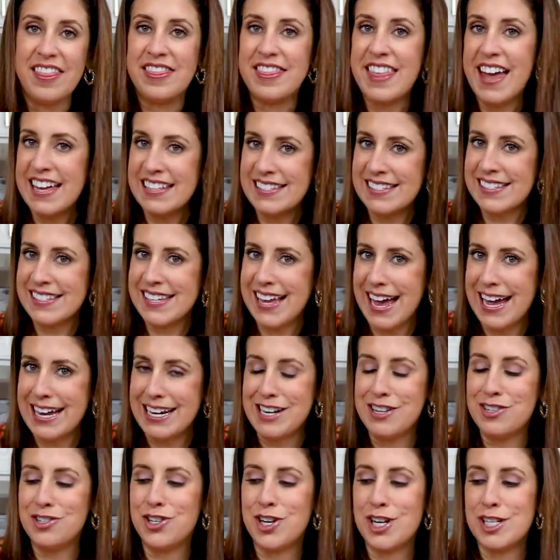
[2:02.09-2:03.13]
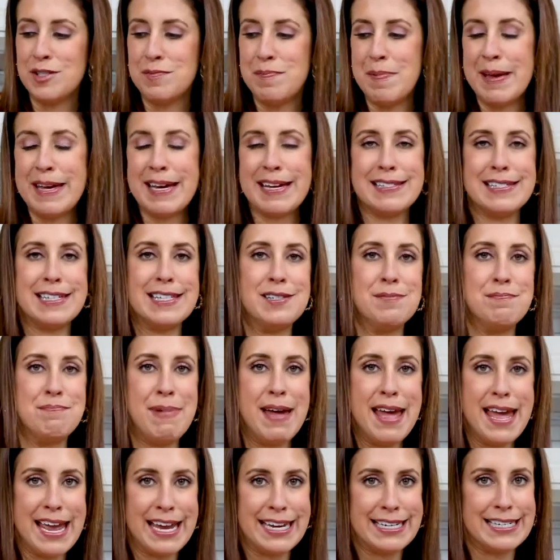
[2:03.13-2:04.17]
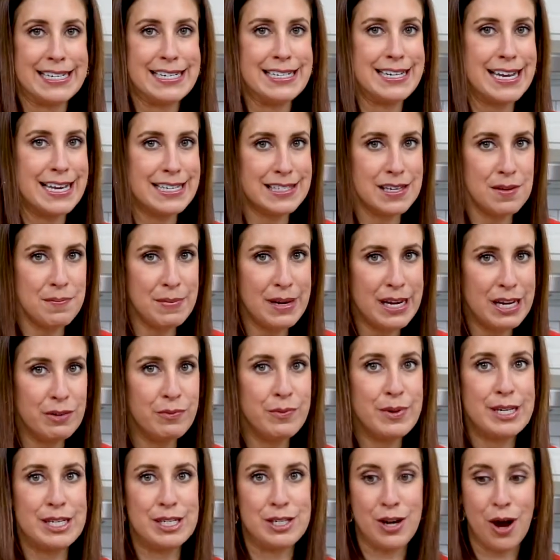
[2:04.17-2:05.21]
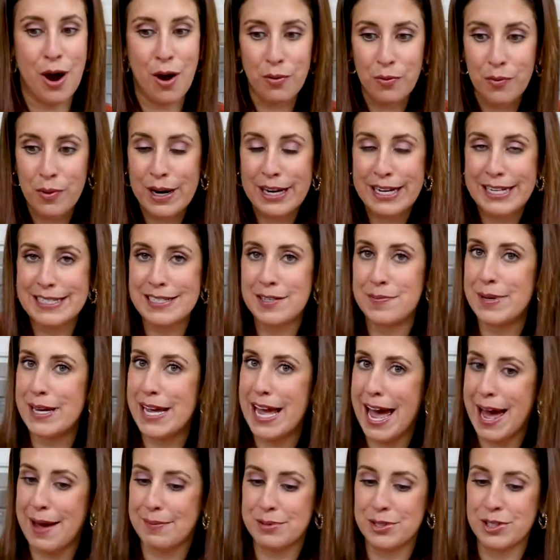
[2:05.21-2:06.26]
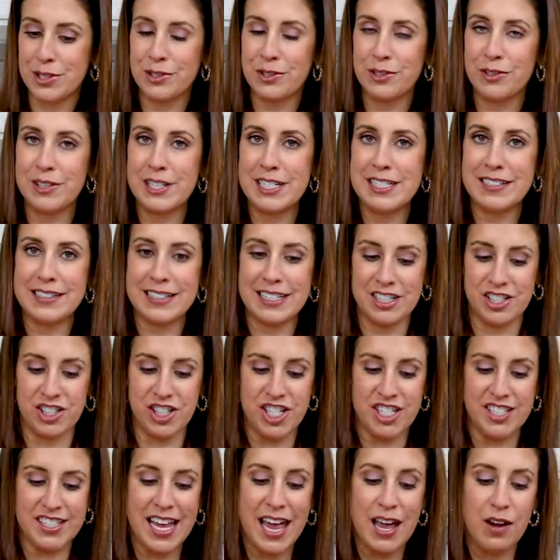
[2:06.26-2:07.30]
That said, just because it's baked doesn't mean we don't want it to be absolutely delicious,